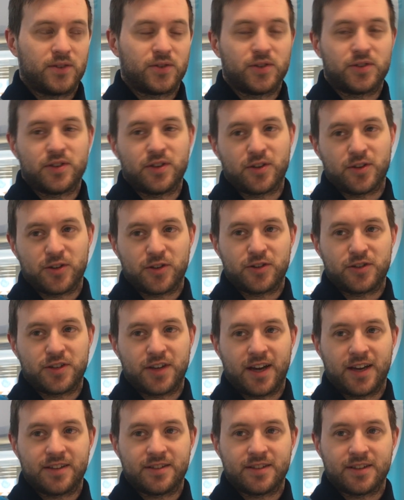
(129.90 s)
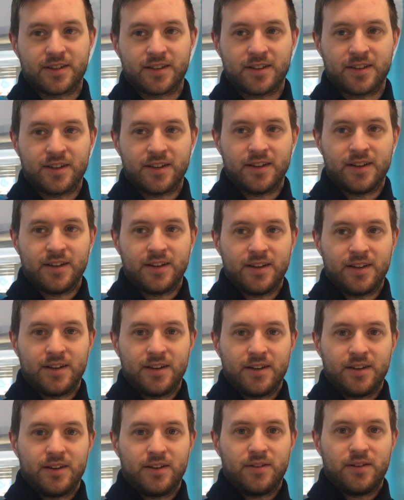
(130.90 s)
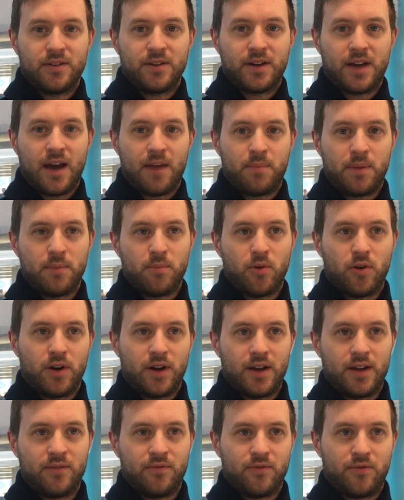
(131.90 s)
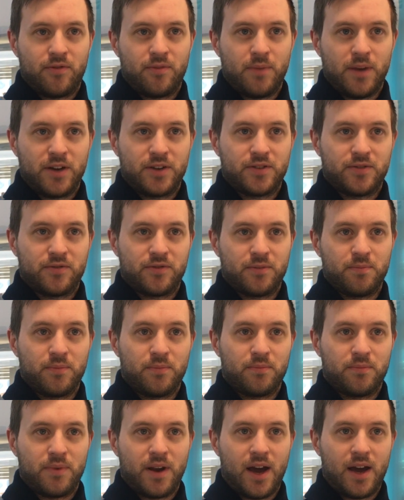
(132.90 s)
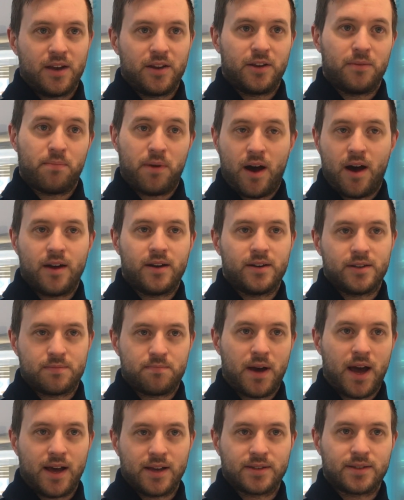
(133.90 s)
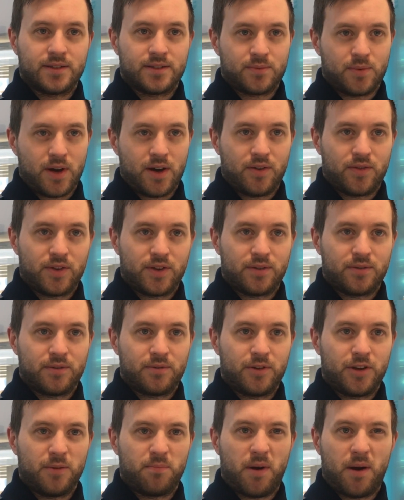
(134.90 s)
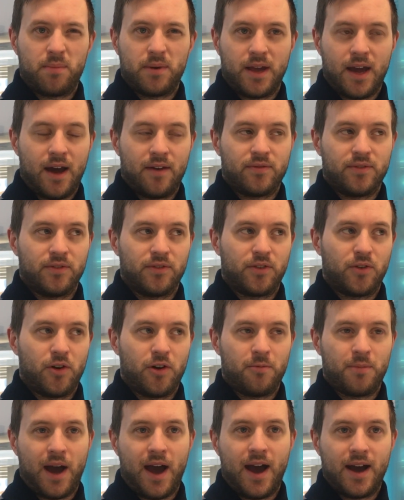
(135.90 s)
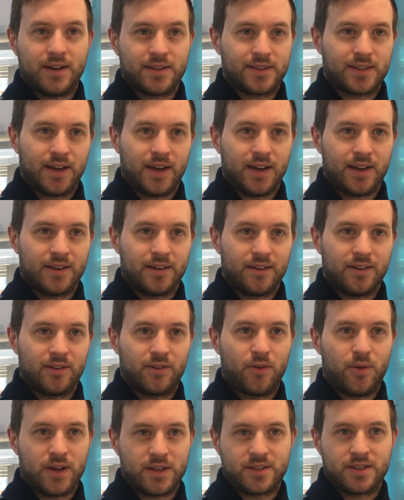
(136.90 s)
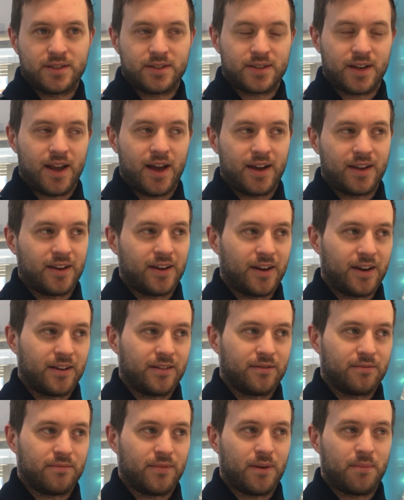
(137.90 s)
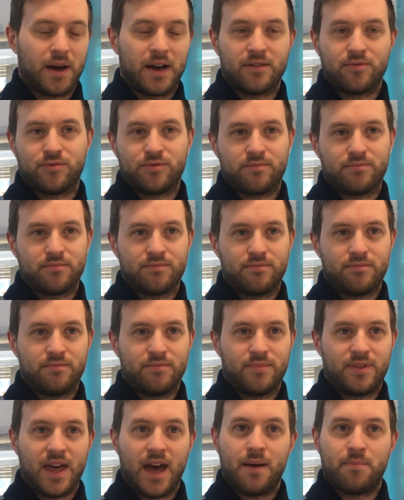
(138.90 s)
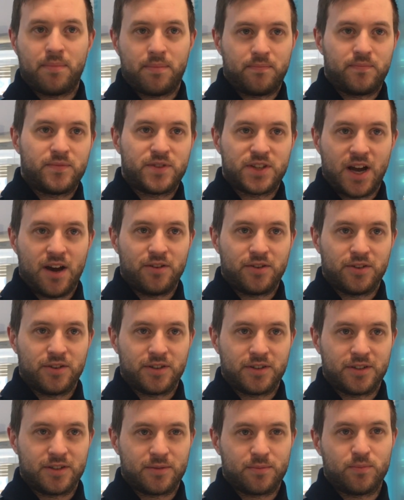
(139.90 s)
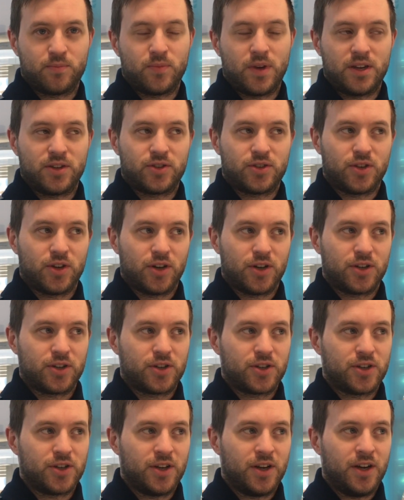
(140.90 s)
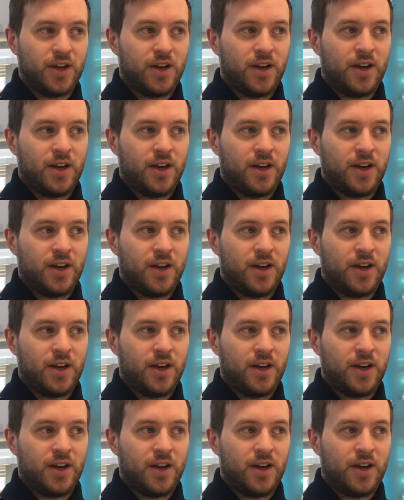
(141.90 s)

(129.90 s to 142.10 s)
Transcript: It's also good because you get to get a bit more information from like your partner's past as well that you probably haven't thought about asking questions like, about their childhood as such.